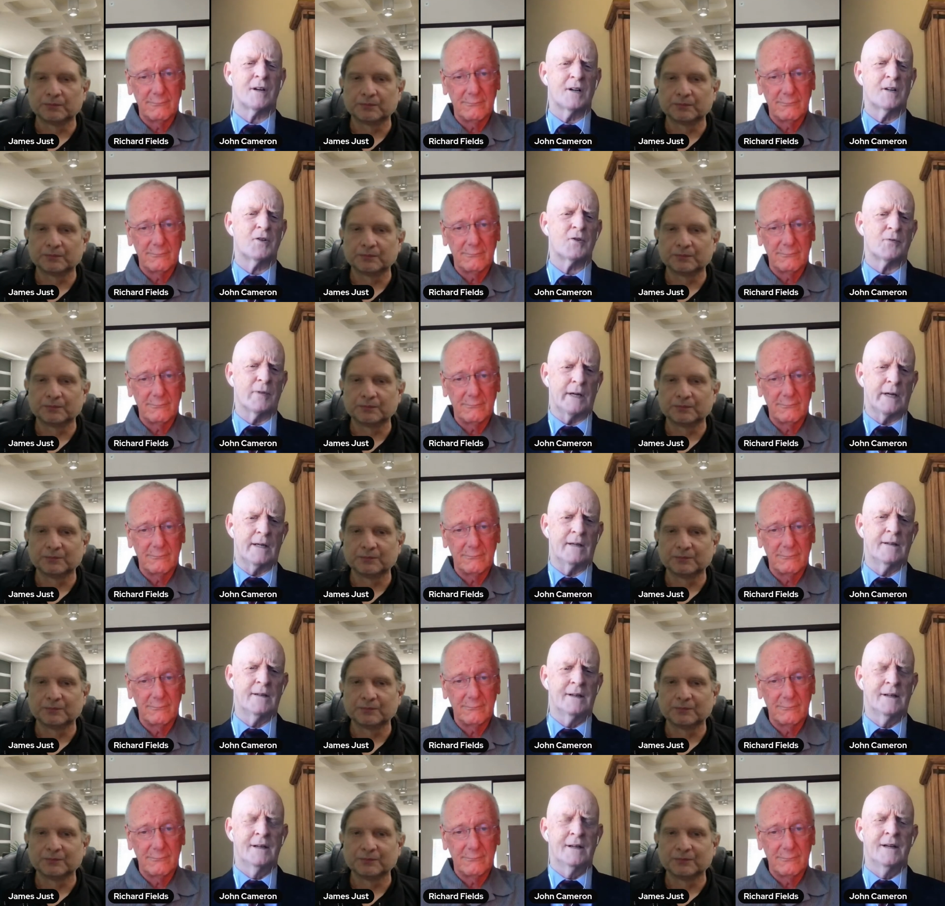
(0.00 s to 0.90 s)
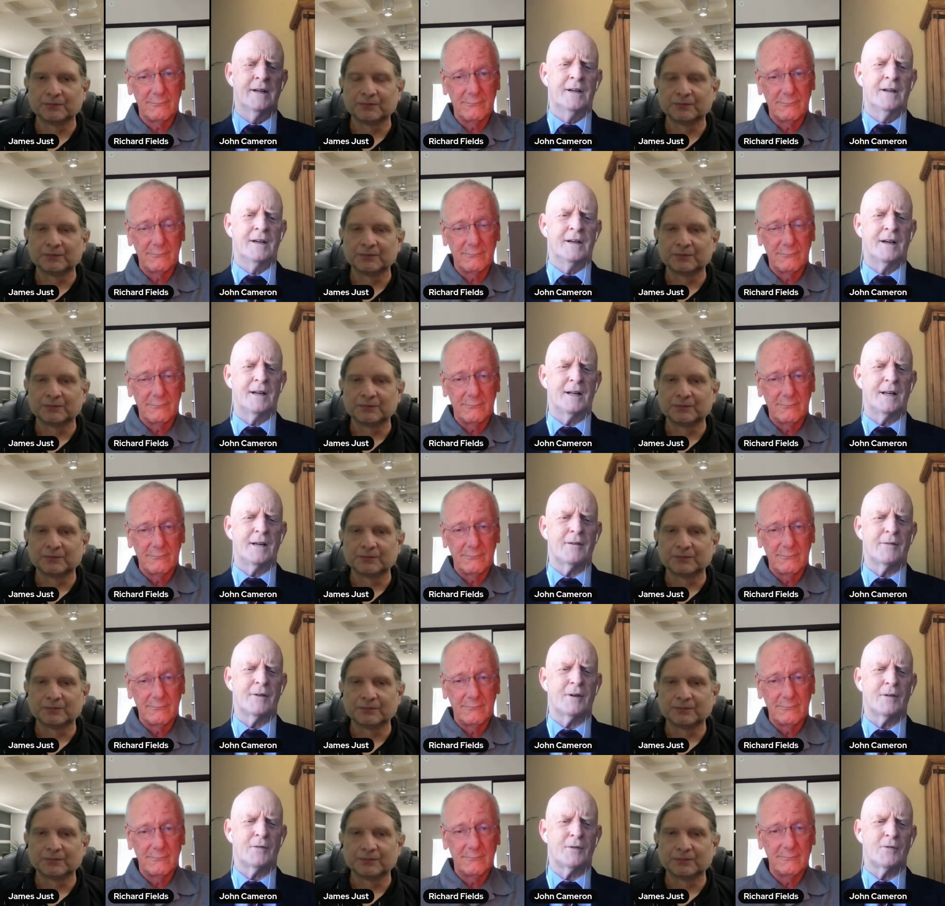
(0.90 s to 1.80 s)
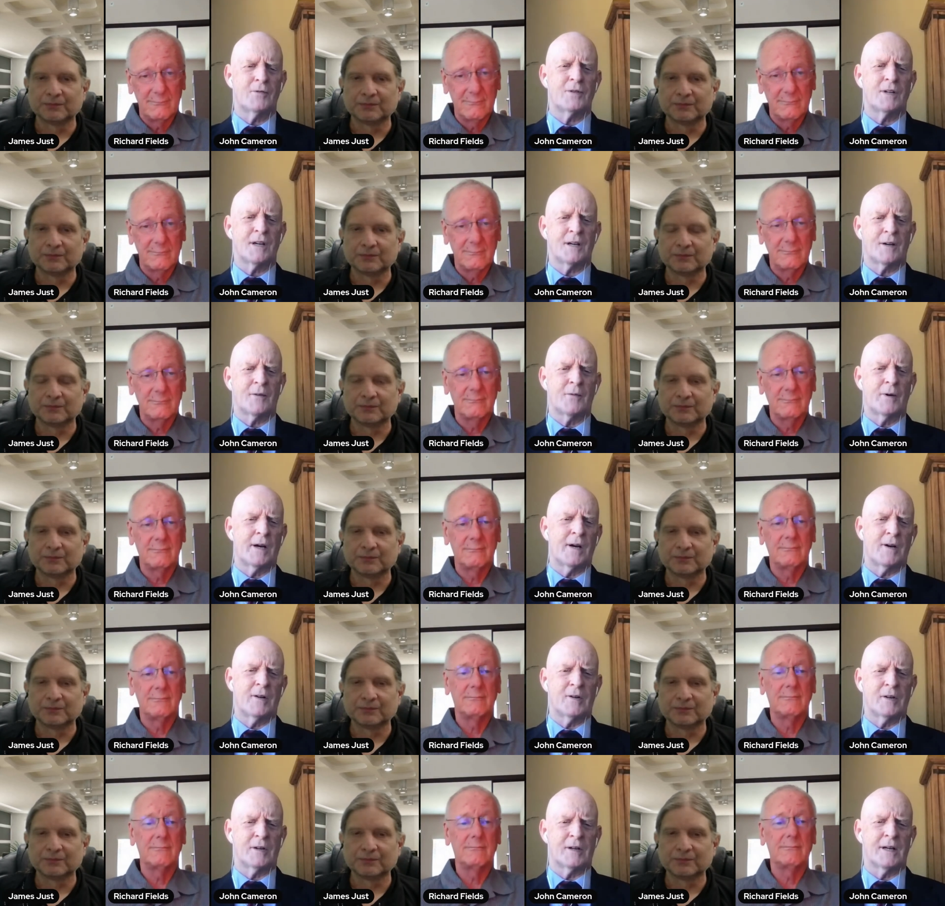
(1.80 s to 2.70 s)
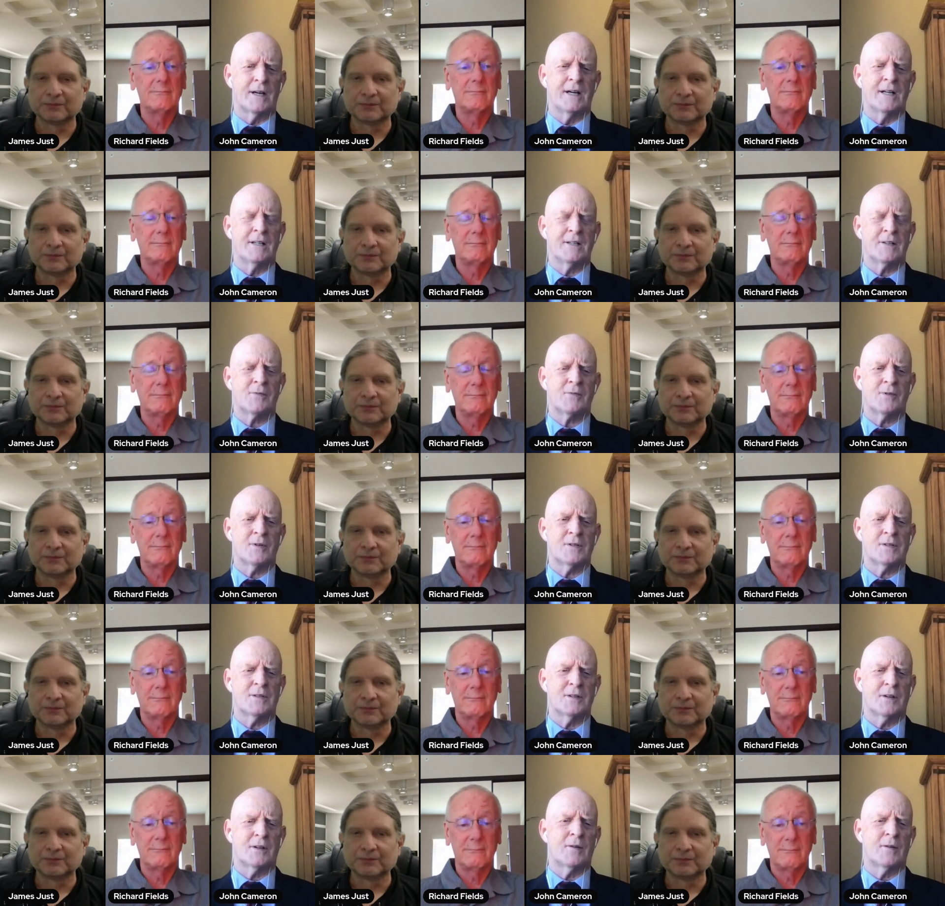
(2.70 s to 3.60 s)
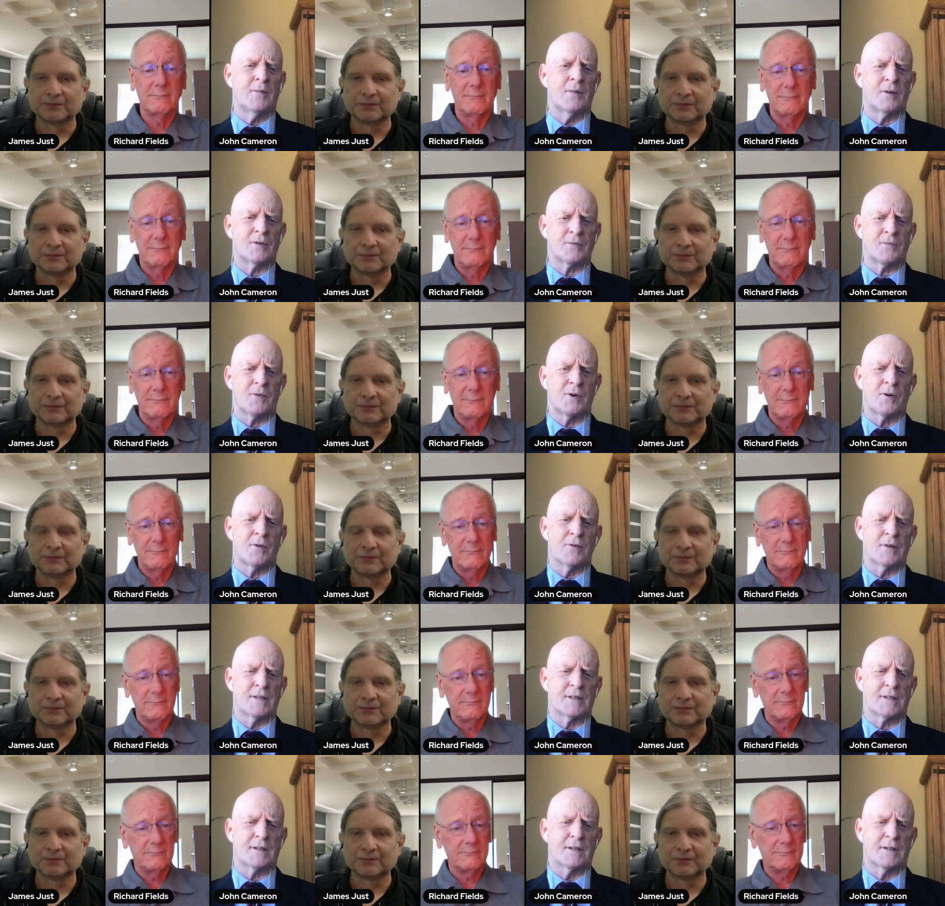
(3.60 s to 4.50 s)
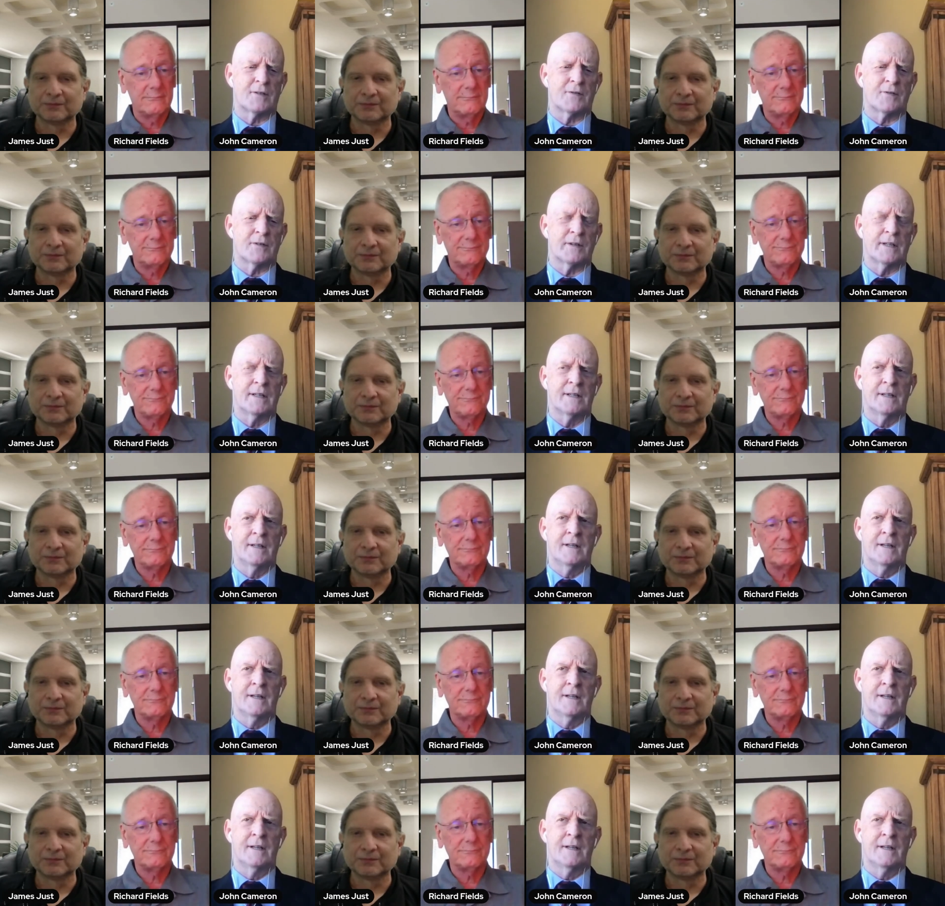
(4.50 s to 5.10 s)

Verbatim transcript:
Speaker 1: country, and even if you take away all the guns, we're still the most murderous country.